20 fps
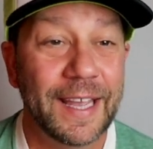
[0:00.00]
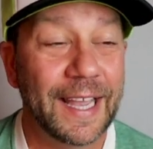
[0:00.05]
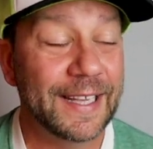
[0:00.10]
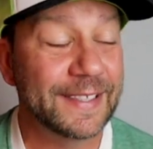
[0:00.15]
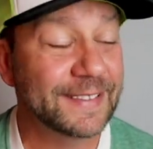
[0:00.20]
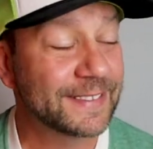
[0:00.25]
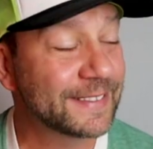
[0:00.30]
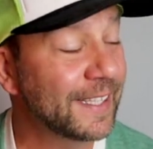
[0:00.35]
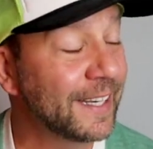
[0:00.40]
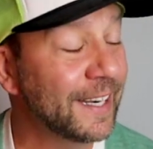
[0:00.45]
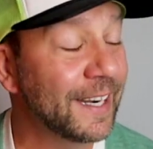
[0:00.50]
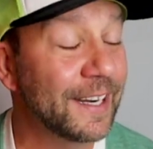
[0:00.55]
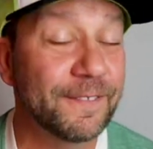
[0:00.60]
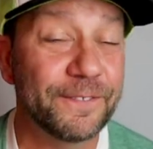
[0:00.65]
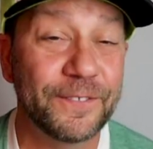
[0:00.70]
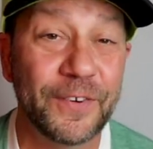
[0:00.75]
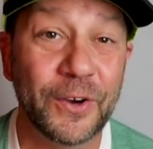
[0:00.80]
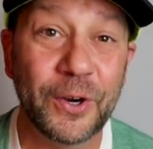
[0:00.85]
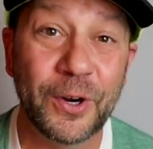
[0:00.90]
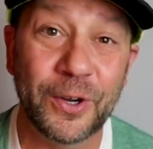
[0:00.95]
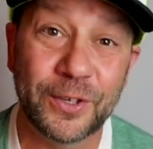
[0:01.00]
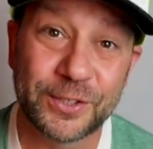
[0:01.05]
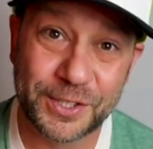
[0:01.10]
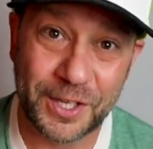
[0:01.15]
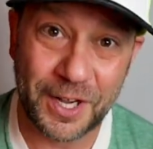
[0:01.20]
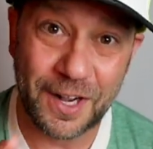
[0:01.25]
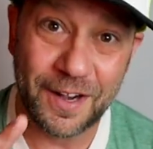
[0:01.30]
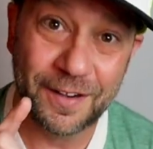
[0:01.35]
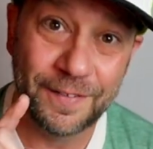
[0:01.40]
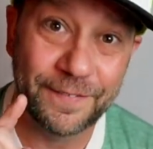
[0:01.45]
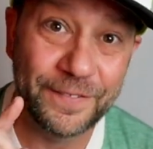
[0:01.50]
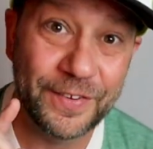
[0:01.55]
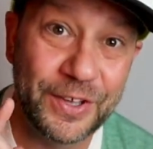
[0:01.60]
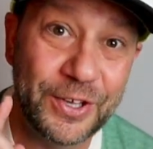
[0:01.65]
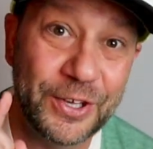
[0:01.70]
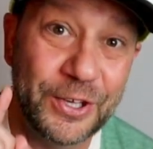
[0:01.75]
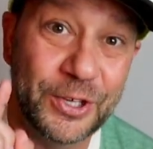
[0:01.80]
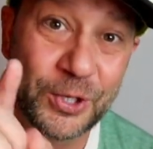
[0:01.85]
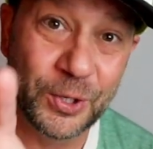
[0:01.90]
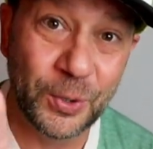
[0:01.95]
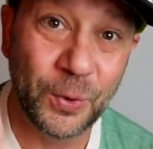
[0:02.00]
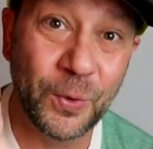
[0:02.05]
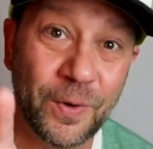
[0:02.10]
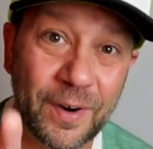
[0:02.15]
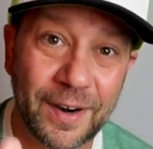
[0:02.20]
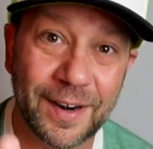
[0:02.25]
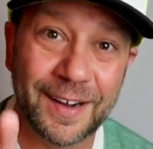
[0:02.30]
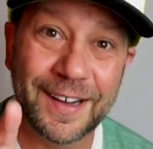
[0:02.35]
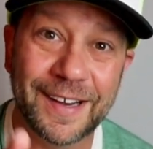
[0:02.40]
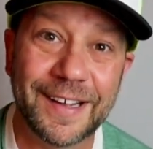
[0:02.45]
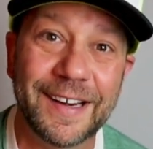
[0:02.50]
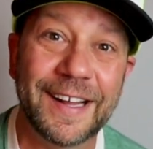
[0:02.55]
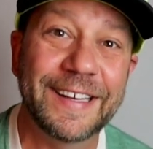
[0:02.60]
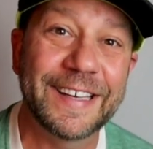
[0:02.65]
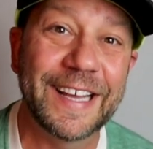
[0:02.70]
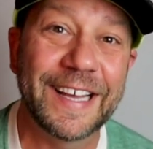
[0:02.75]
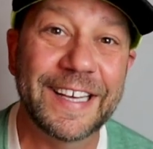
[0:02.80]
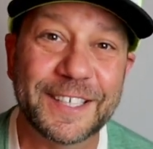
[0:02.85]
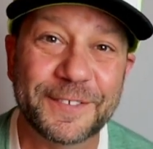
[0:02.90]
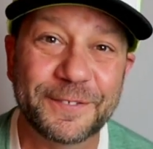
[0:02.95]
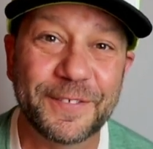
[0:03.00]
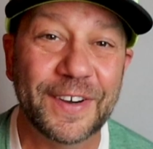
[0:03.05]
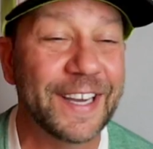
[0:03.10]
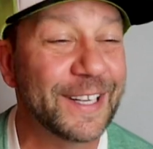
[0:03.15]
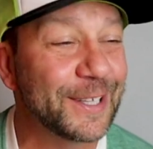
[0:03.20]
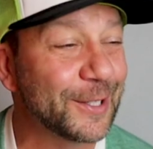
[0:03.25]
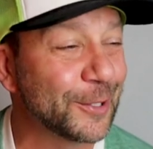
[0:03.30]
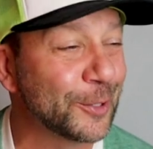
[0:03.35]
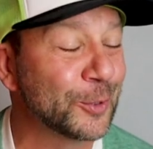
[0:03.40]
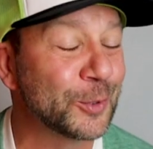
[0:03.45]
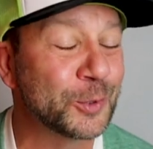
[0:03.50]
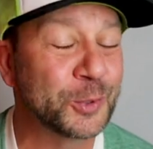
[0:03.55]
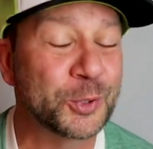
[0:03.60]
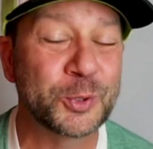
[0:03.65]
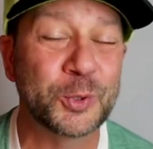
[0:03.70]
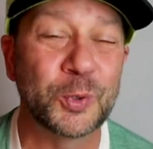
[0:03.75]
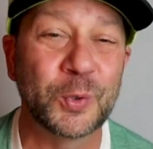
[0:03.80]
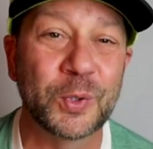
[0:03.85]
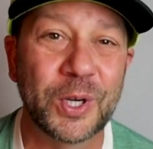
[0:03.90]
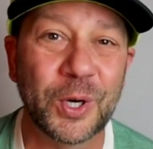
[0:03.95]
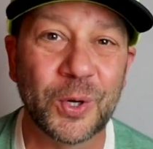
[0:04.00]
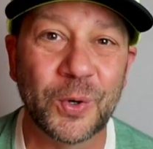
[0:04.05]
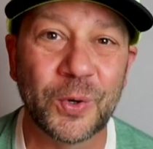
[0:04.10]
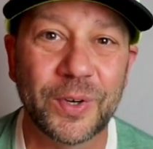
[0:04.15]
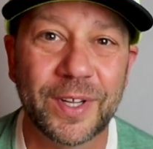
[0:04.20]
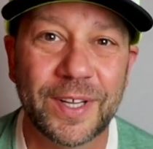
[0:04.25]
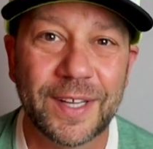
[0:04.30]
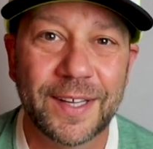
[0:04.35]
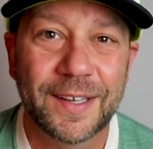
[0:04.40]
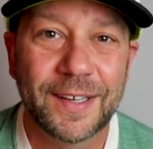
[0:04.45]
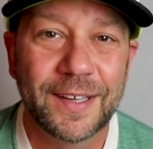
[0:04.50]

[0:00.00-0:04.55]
and sending in photos of your unidentified old school gold,